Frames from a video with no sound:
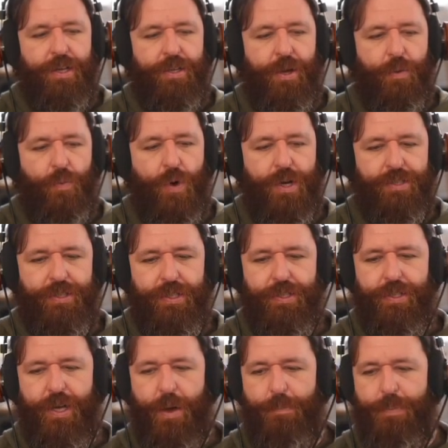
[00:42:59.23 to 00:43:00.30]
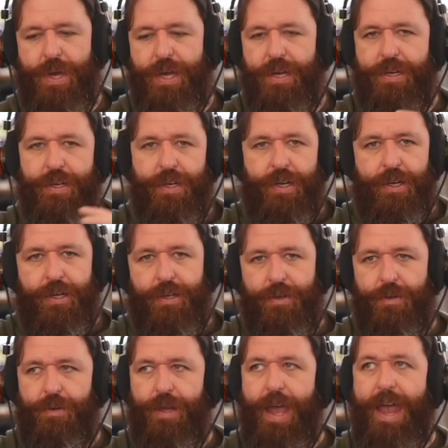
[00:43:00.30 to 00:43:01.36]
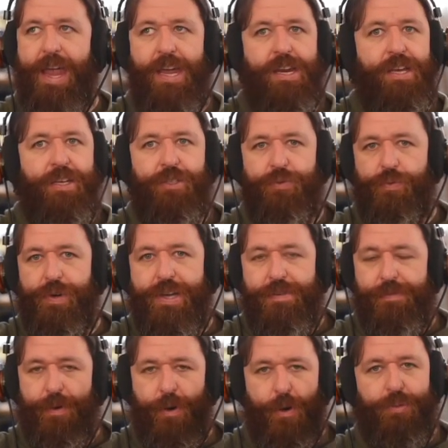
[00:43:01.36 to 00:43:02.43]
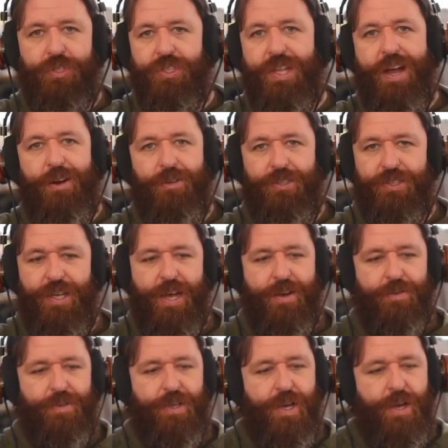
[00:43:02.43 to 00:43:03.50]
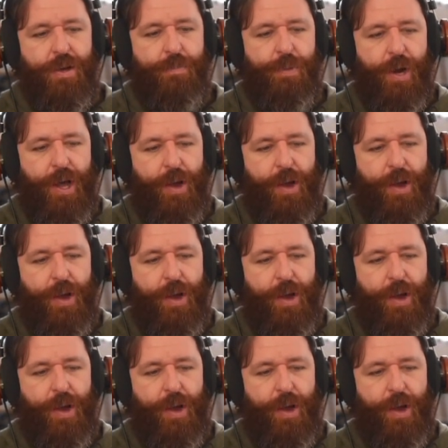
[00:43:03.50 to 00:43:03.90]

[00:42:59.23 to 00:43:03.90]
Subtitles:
There wasn't a big 80s reverb snare sound. But